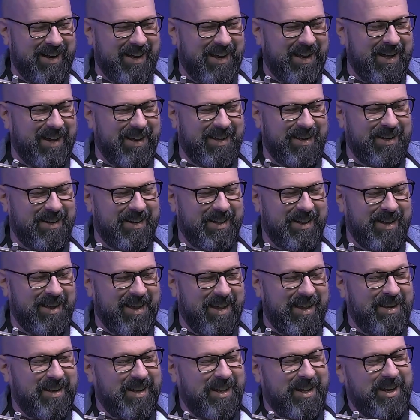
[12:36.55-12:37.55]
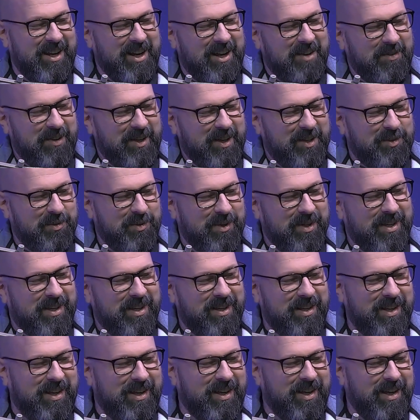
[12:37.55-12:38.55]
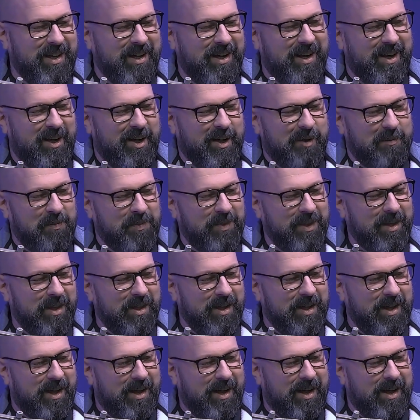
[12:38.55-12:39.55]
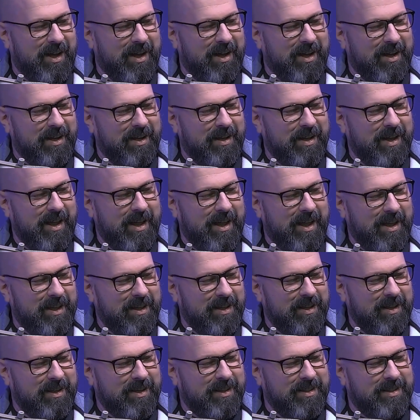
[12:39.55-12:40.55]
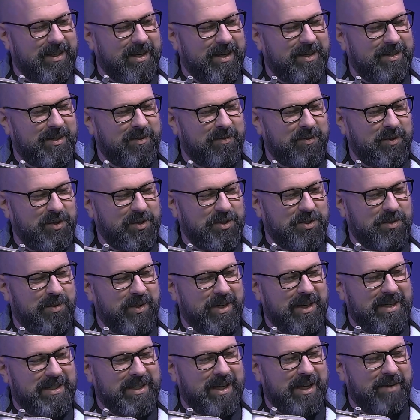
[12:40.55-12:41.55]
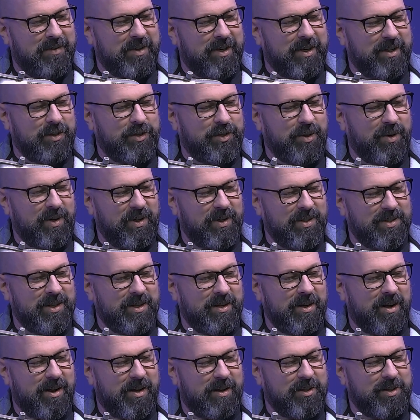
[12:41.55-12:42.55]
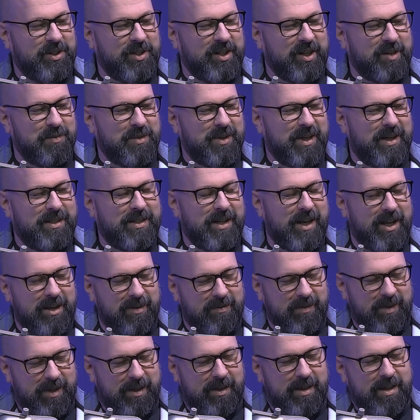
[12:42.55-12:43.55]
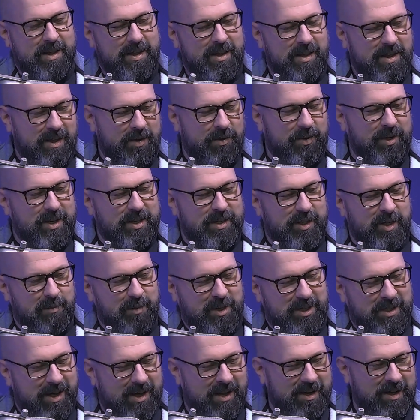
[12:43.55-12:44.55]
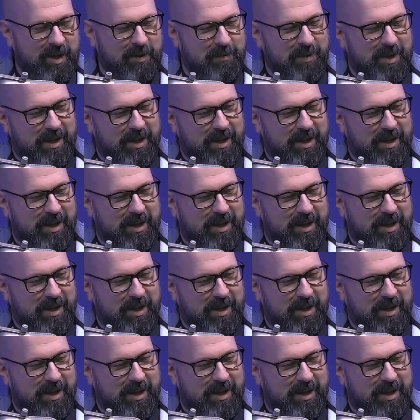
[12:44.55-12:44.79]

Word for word: And and even it's where he he um, uh, it says in verse 27 in toils and hardships that's kind of the what he's going to be talking mm.